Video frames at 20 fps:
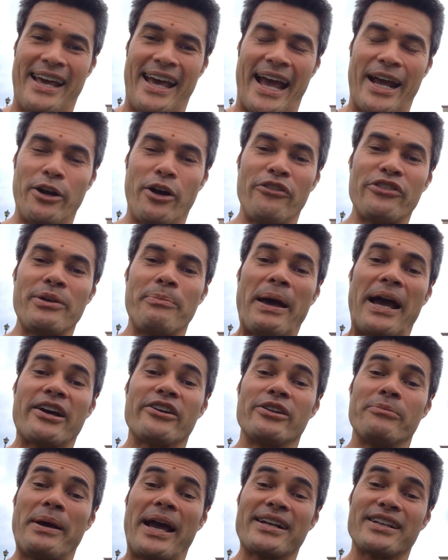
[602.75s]
And off the back
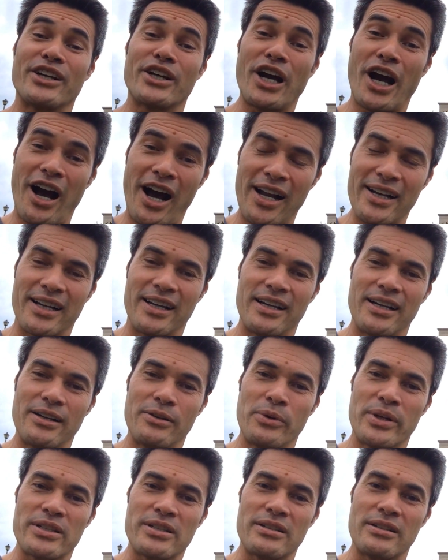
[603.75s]
of the Magna Carta,
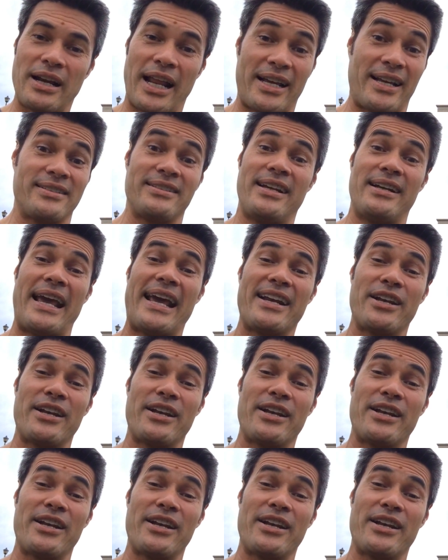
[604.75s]
which, like I said,